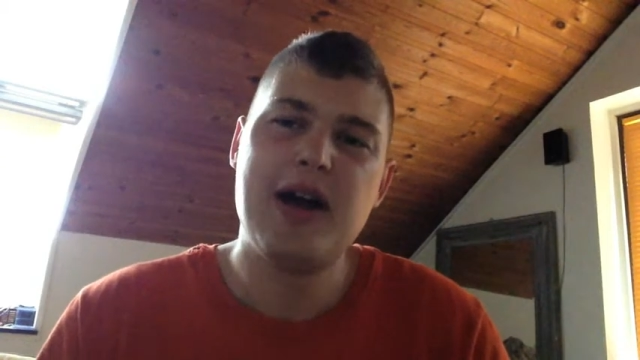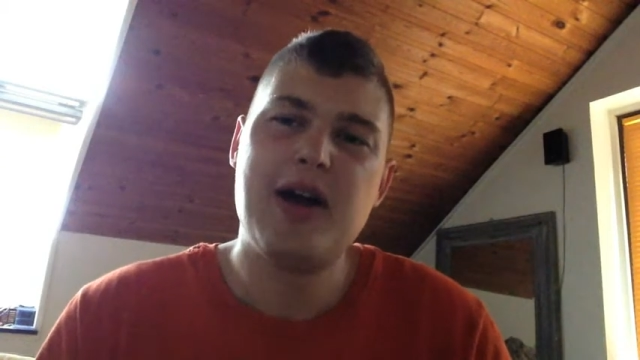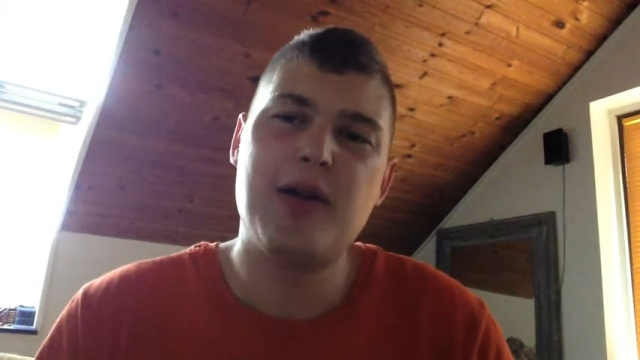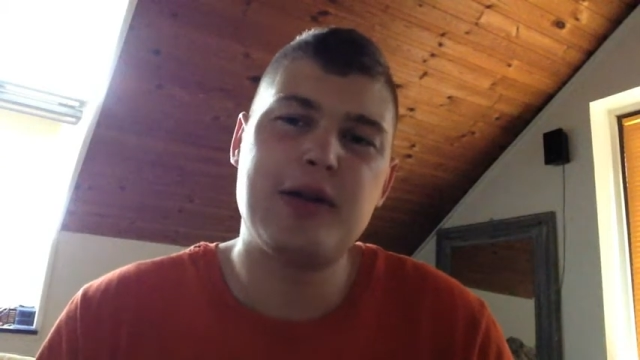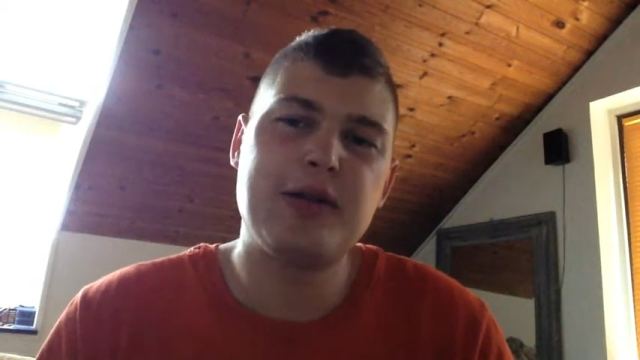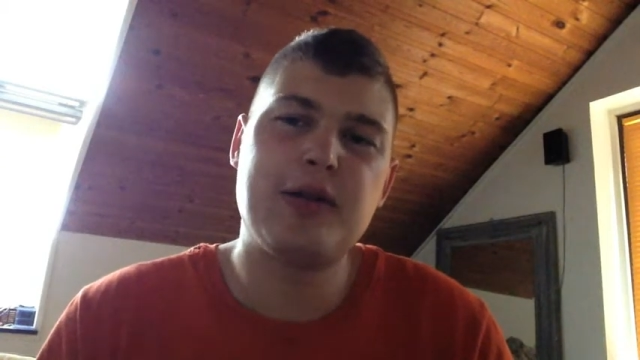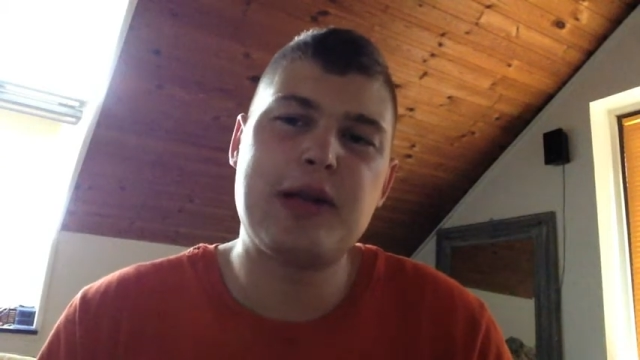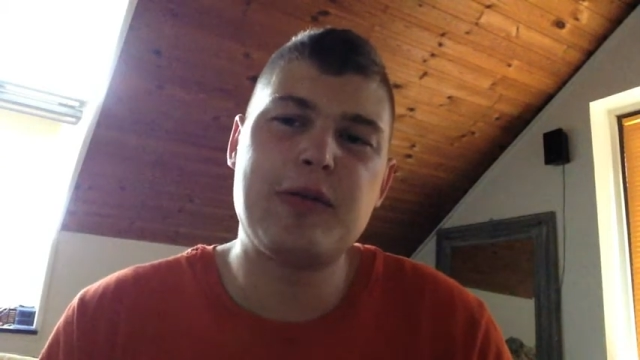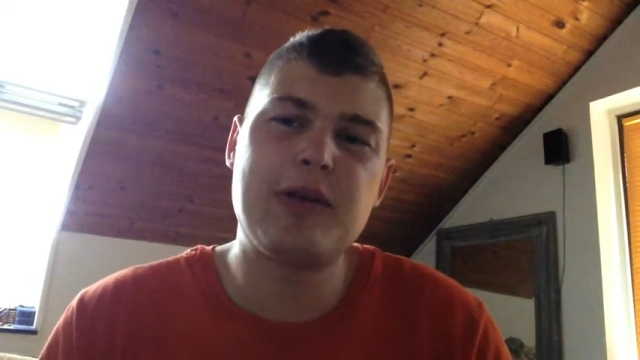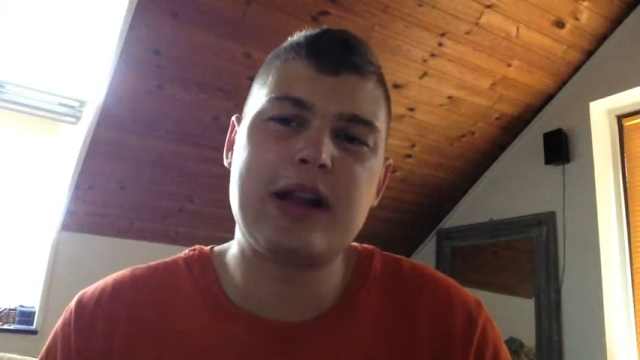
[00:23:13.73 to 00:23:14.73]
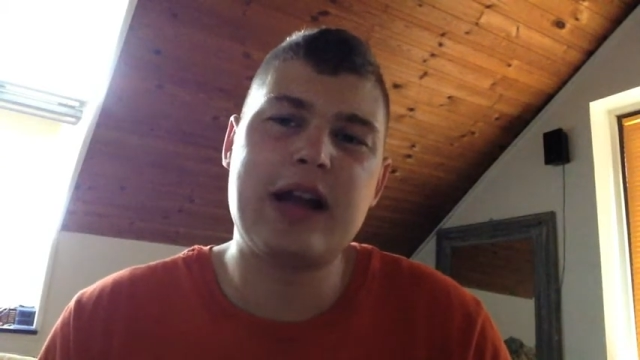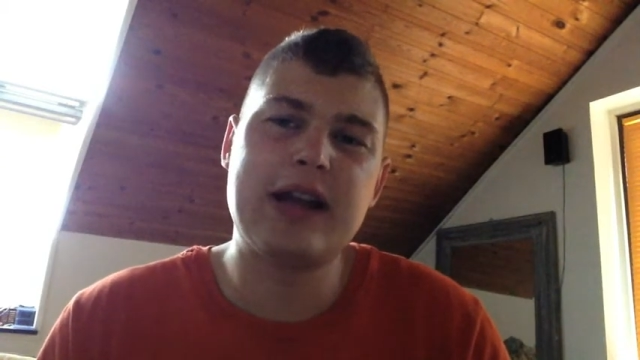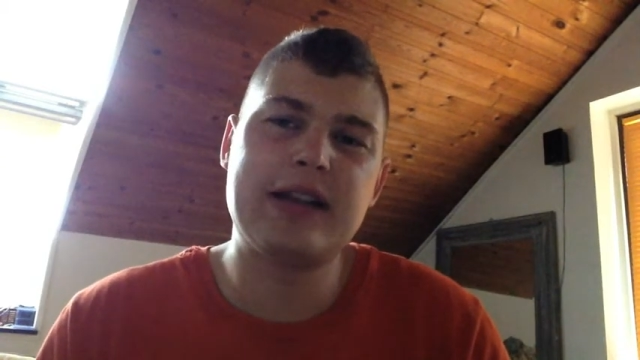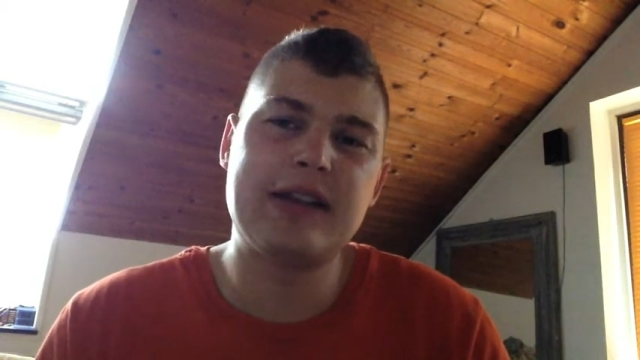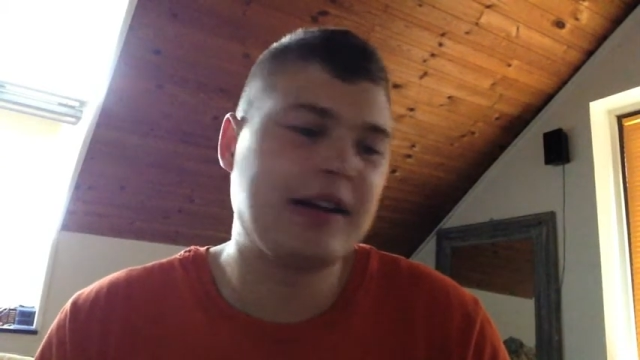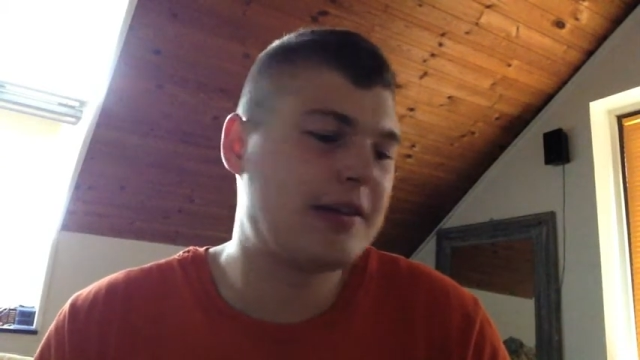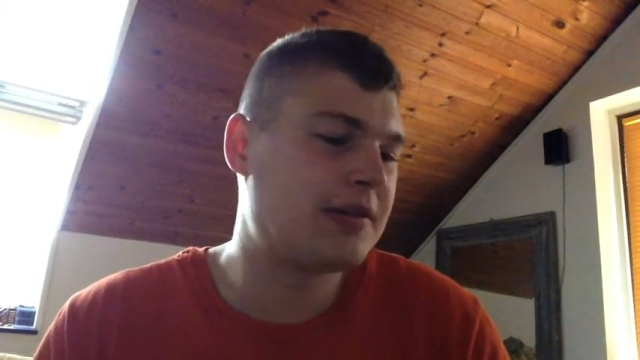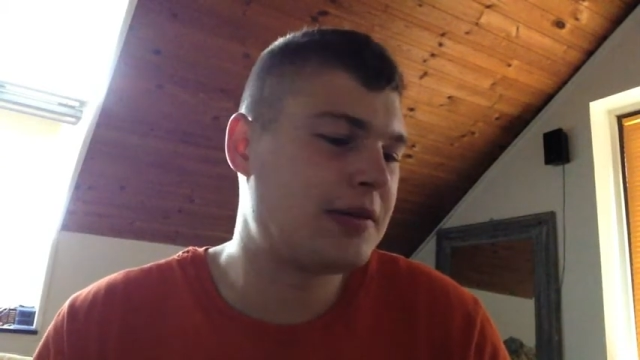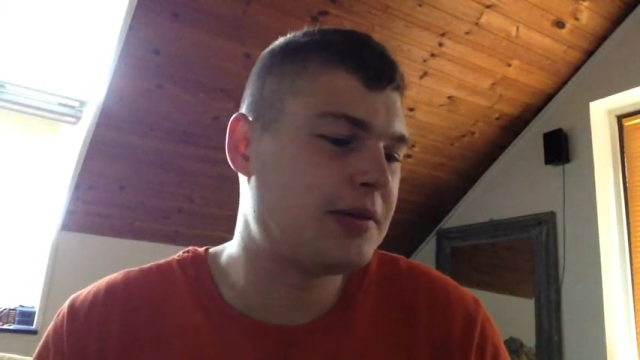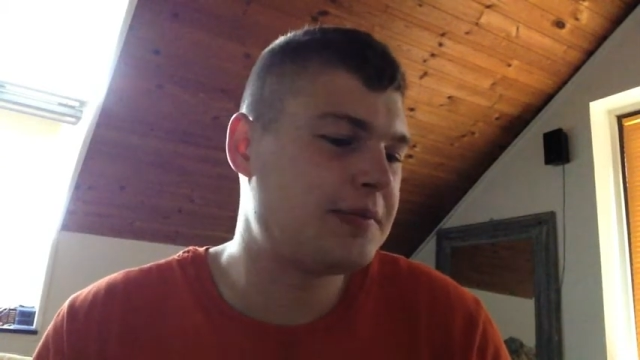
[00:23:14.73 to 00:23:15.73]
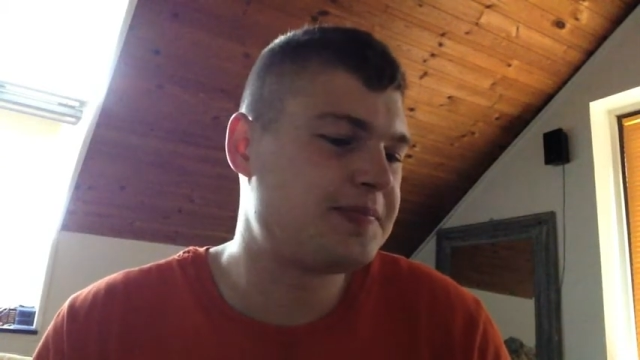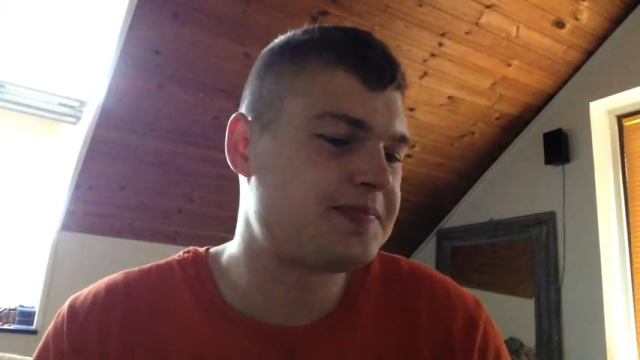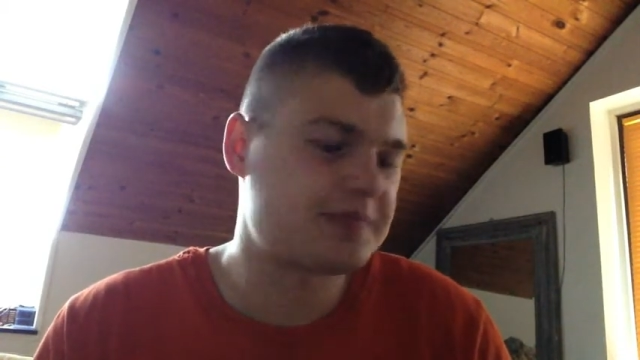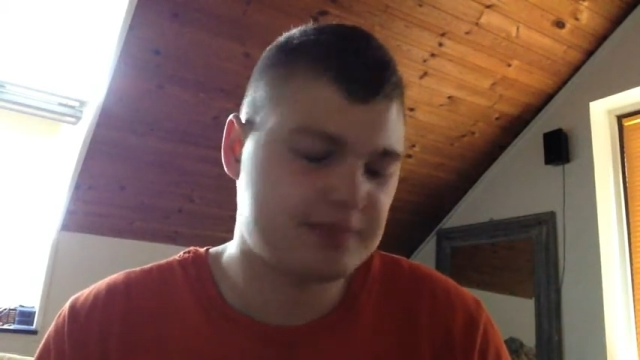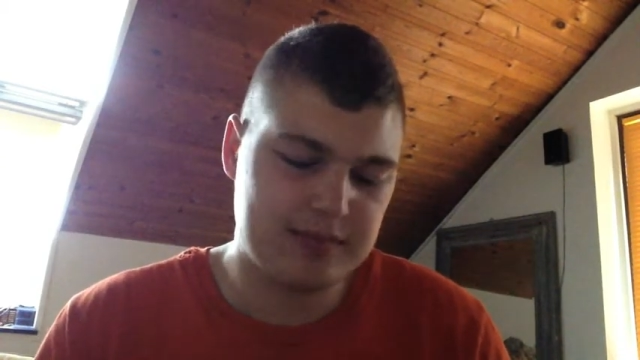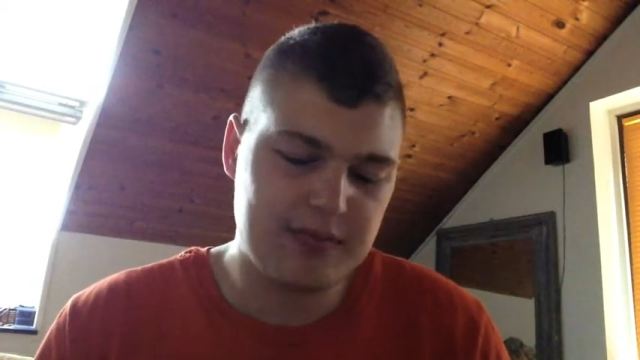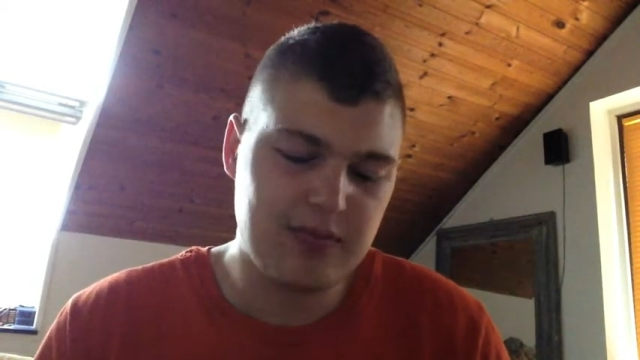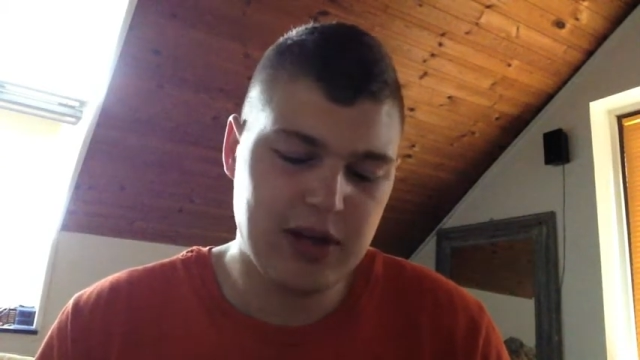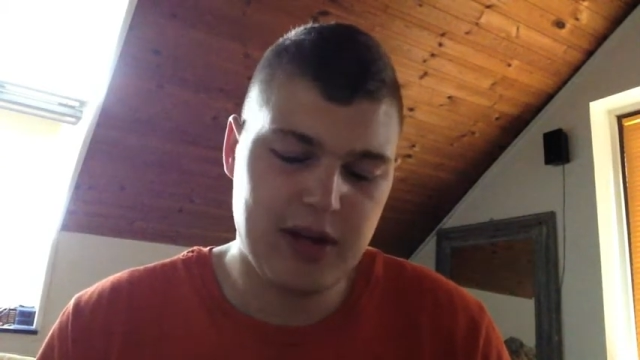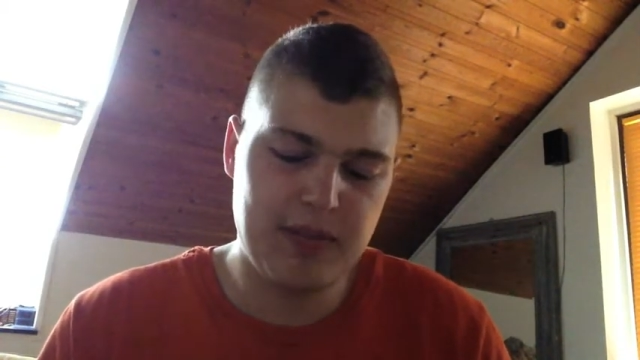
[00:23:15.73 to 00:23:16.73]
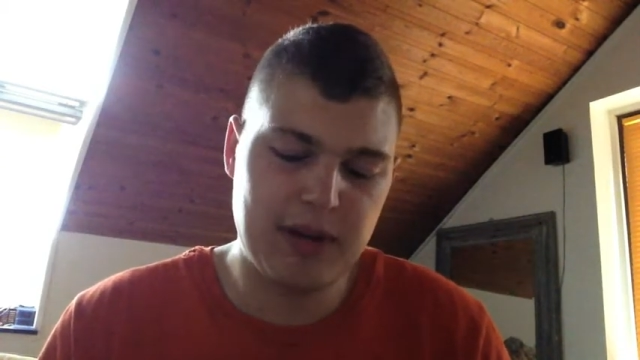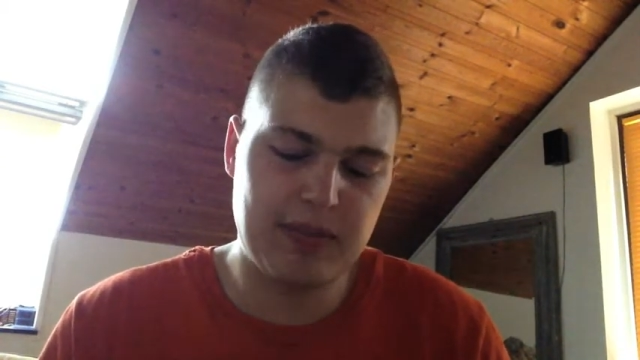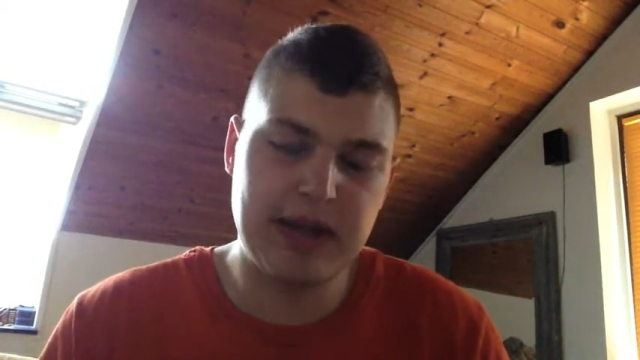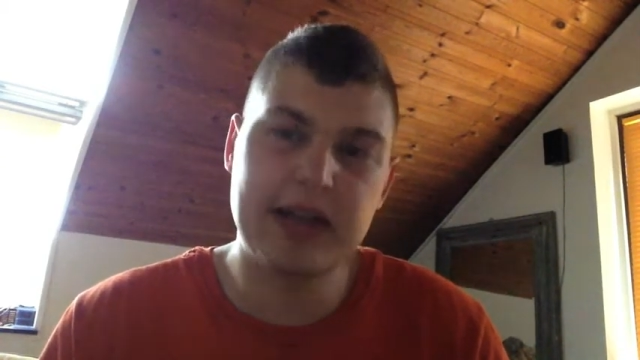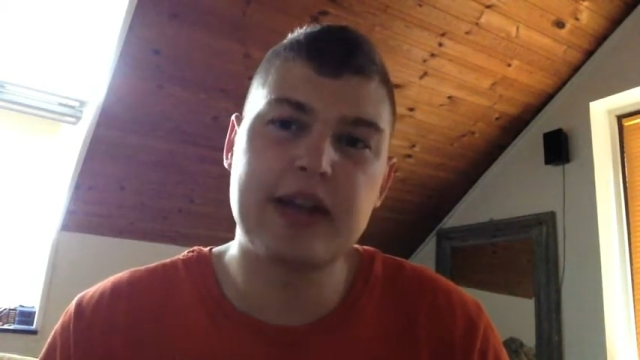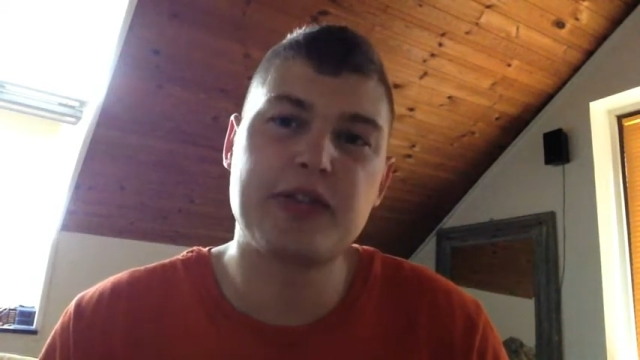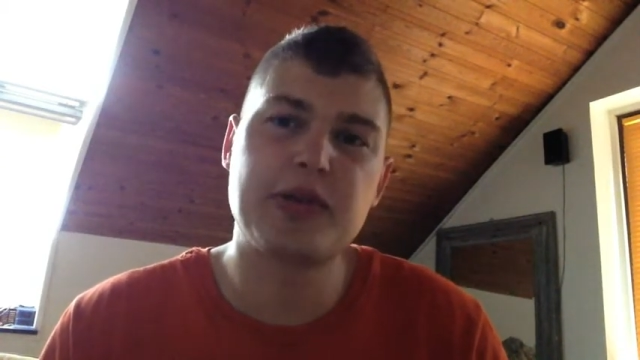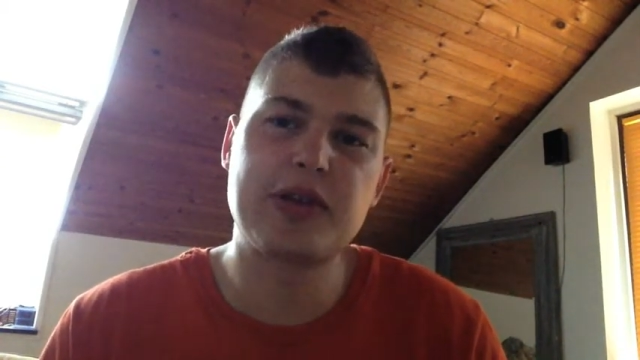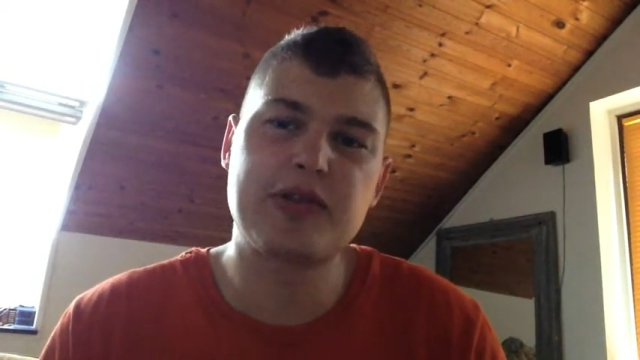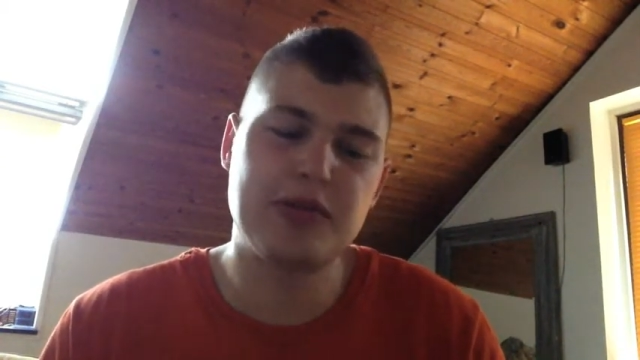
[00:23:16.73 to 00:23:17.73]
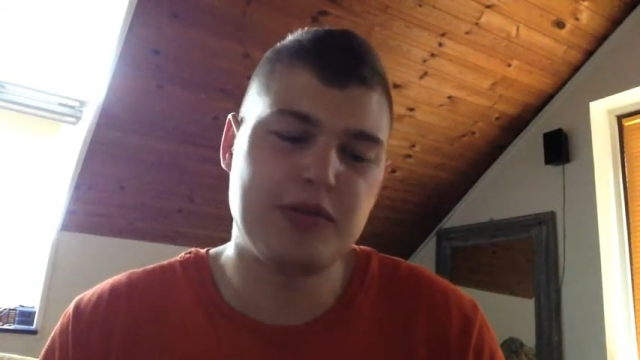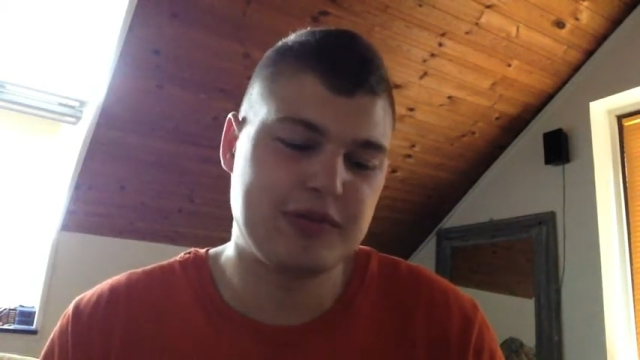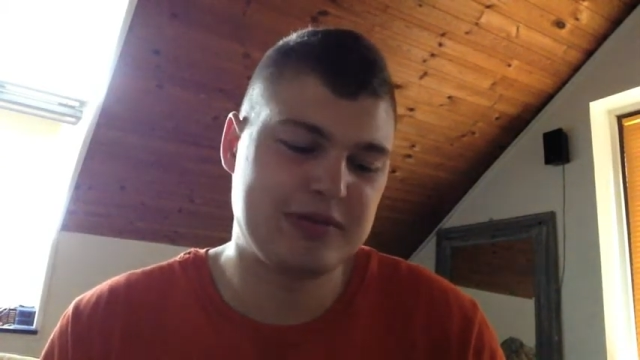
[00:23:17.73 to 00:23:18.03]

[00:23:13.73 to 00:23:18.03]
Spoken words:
all in all I really like the deck, so I might play it next week too.